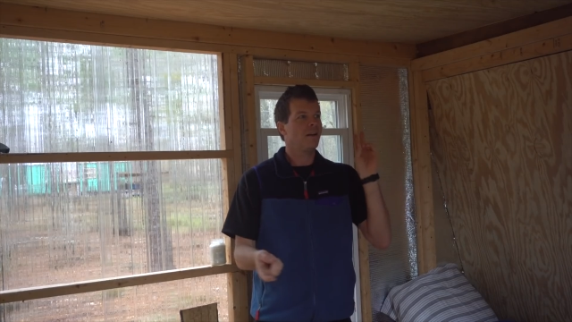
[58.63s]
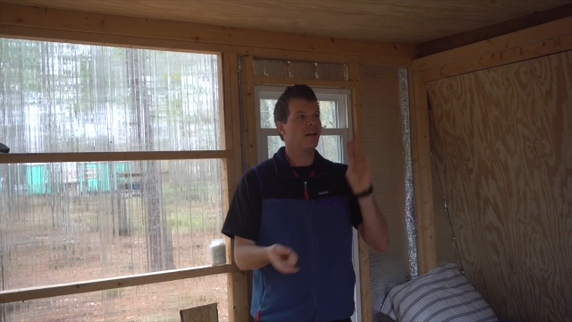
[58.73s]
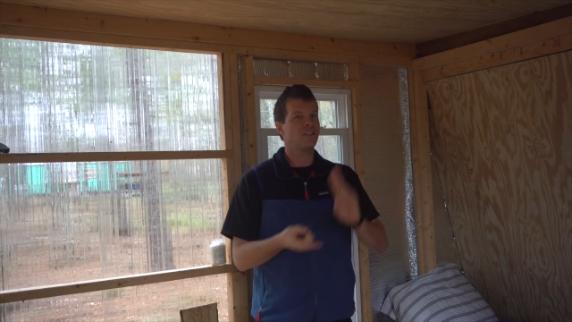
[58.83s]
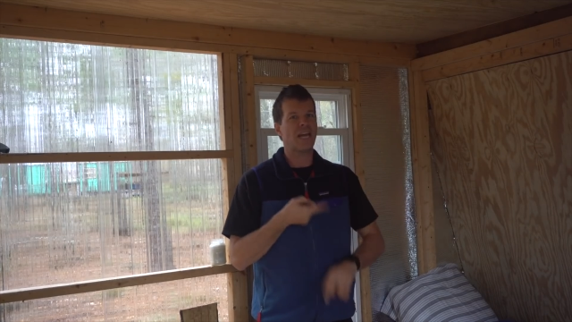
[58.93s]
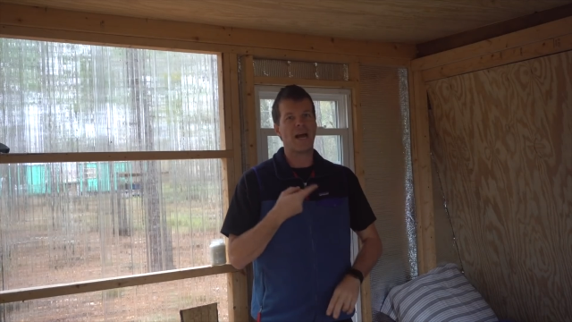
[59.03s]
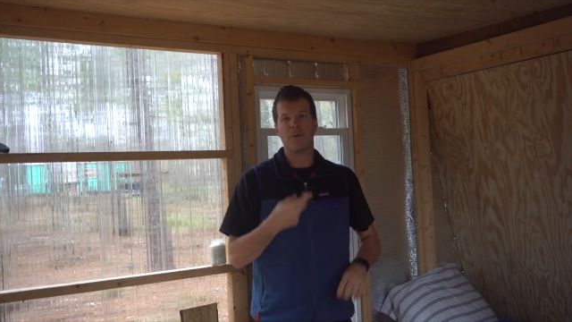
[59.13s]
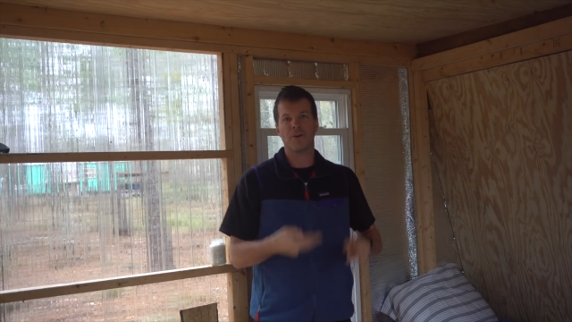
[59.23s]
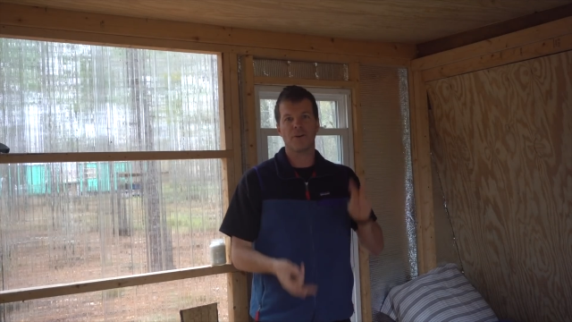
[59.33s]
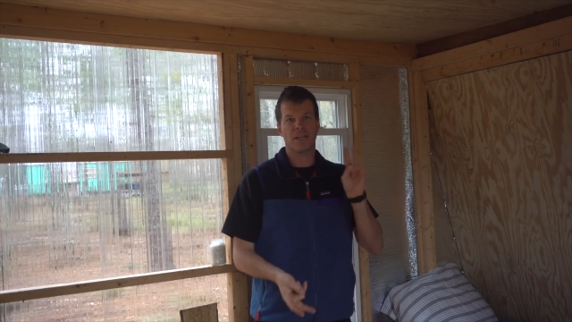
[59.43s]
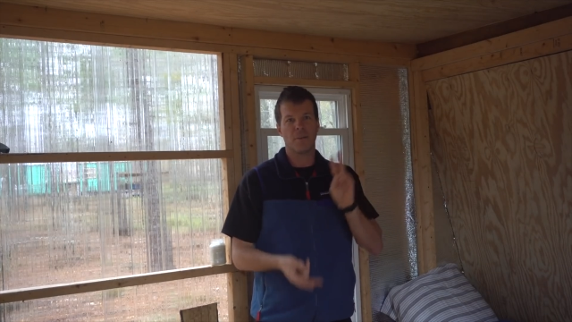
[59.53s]
a
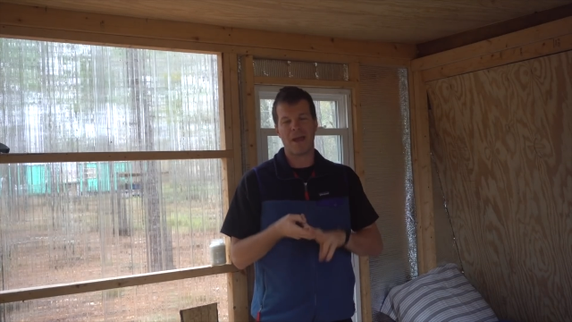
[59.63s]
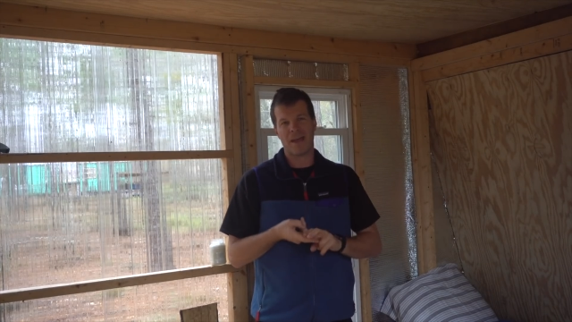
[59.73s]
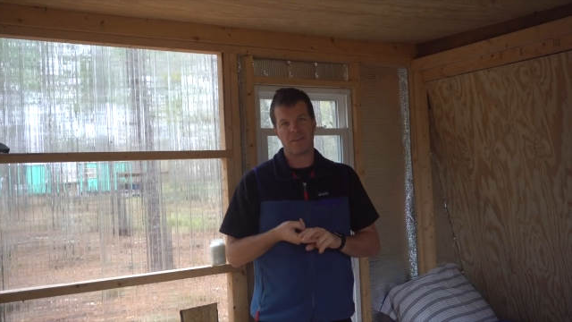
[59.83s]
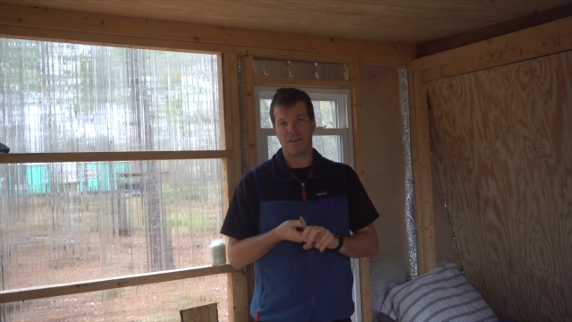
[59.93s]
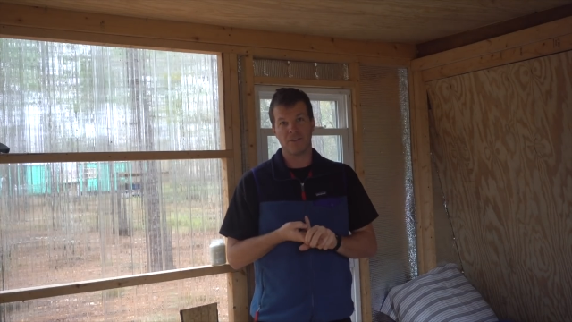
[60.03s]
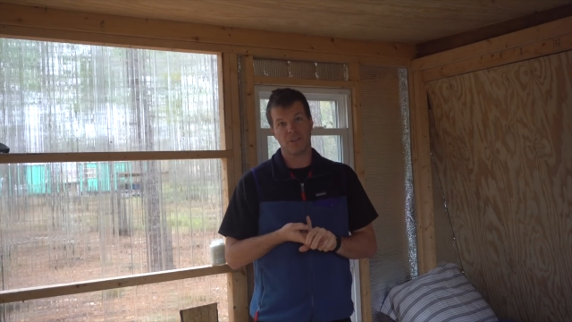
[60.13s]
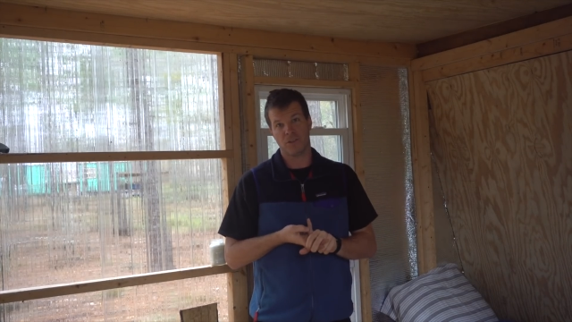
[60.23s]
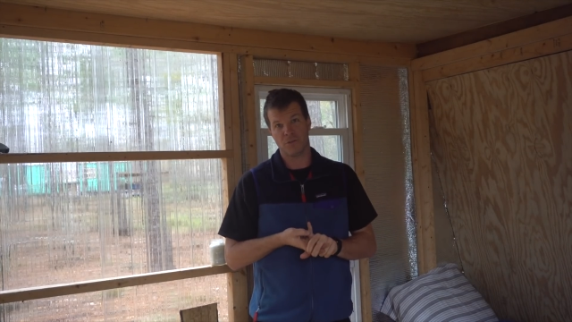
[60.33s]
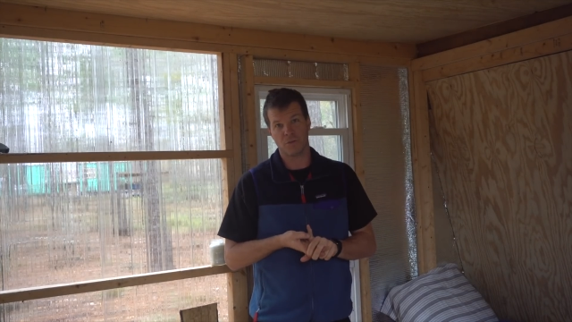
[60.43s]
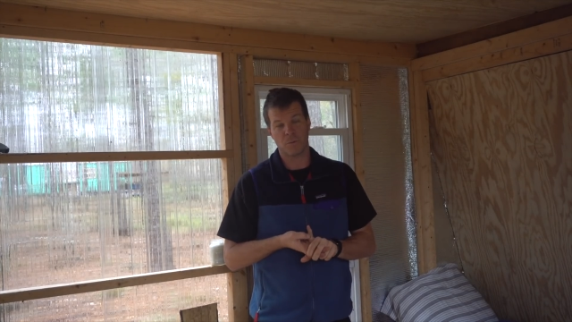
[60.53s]
shower and a bath in here. It's
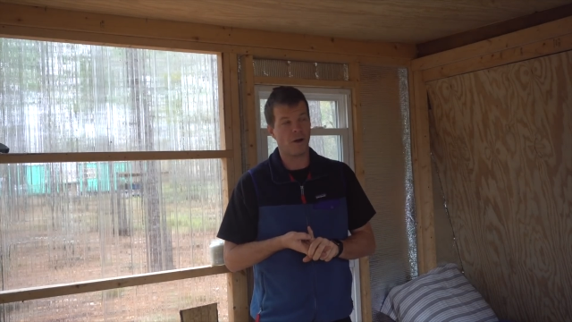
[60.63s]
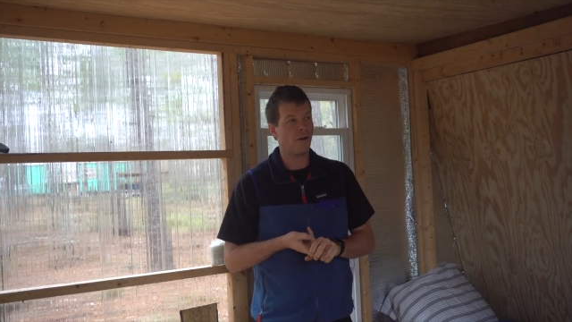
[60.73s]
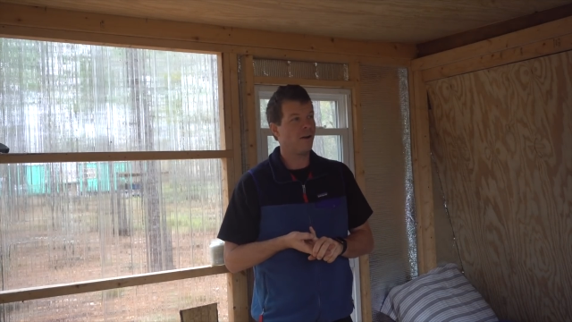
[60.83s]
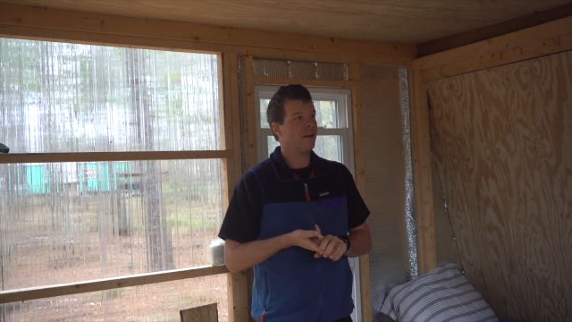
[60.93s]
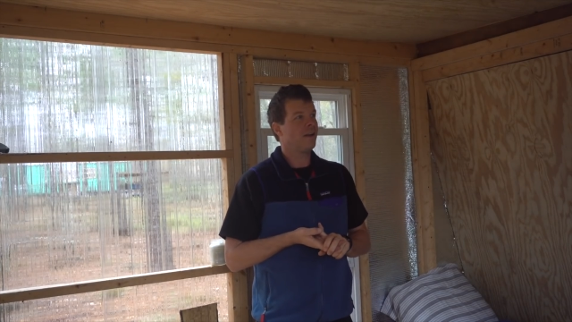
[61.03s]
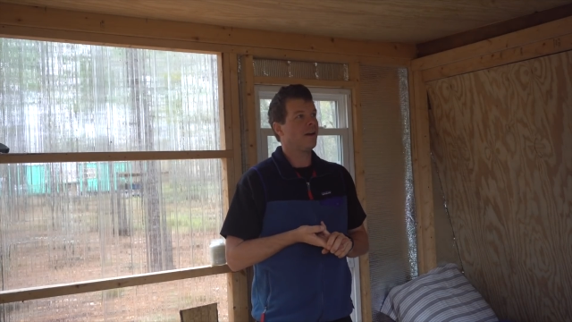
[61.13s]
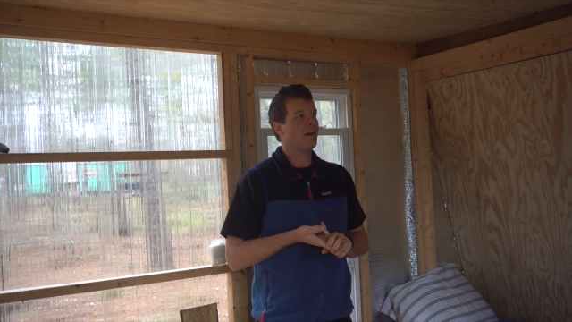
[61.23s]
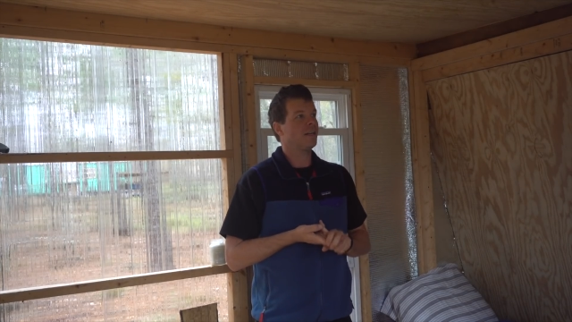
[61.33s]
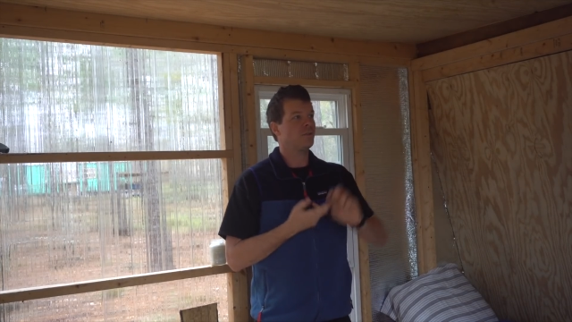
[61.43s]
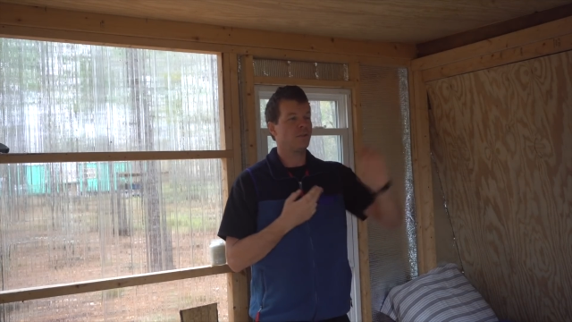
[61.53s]
just too small.
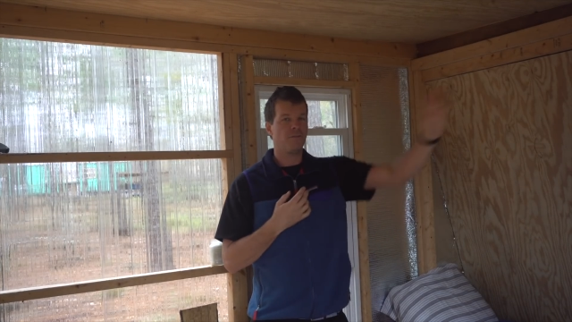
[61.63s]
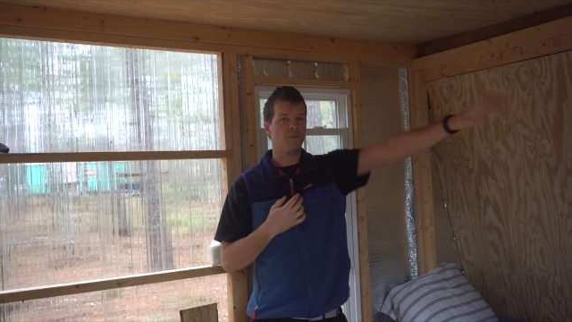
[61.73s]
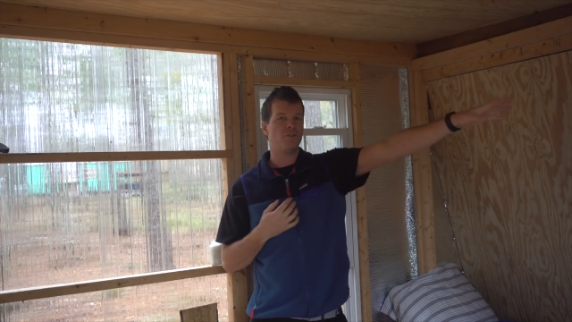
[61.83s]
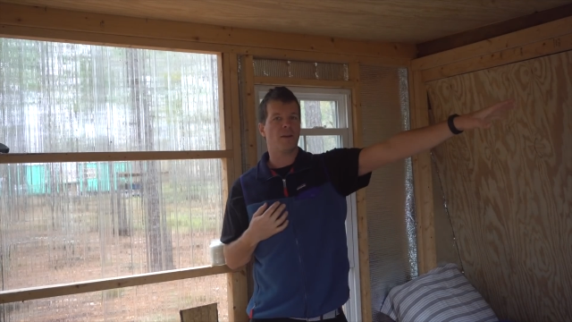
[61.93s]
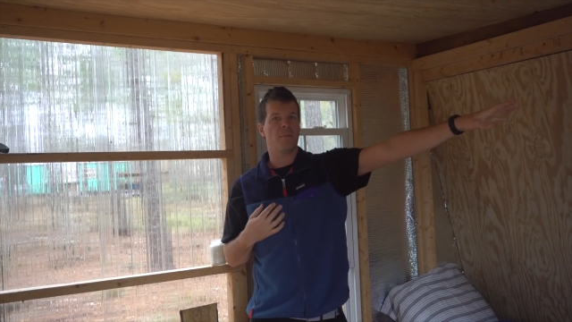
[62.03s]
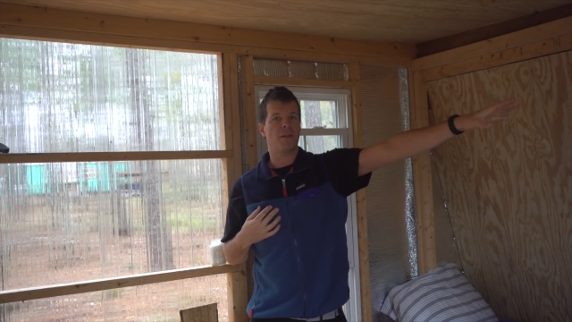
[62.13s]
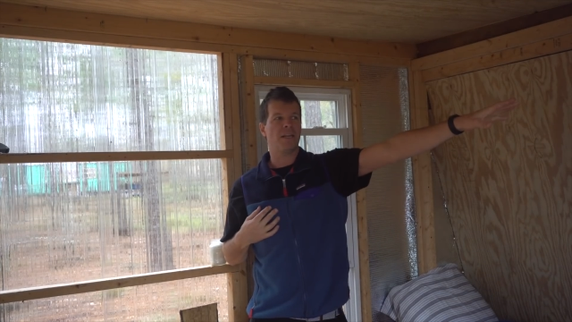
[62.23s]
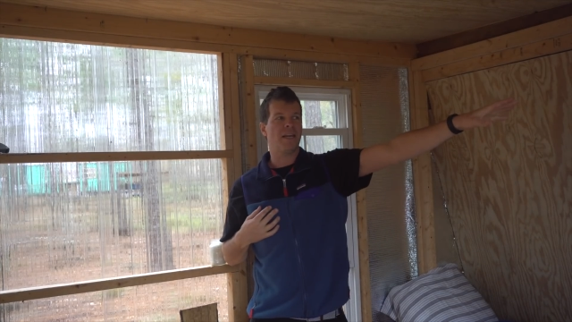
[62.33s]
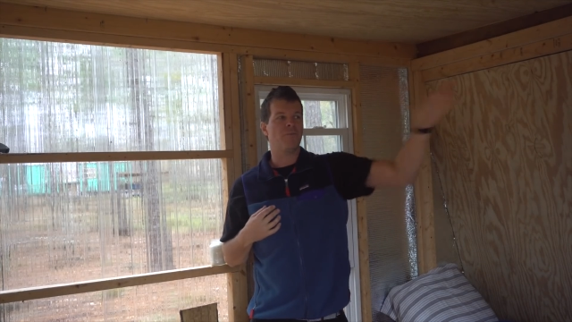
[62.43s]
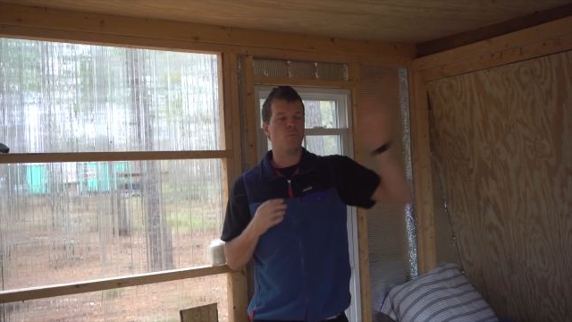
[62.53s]
Uh, so in the future, I
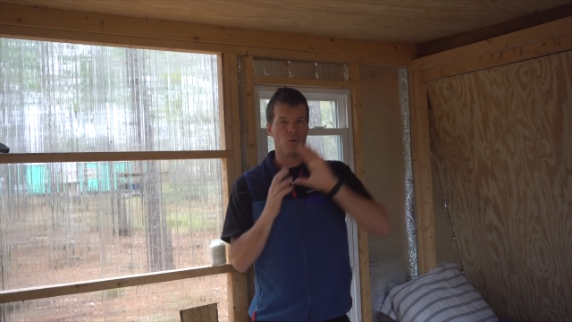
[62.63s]
plan to have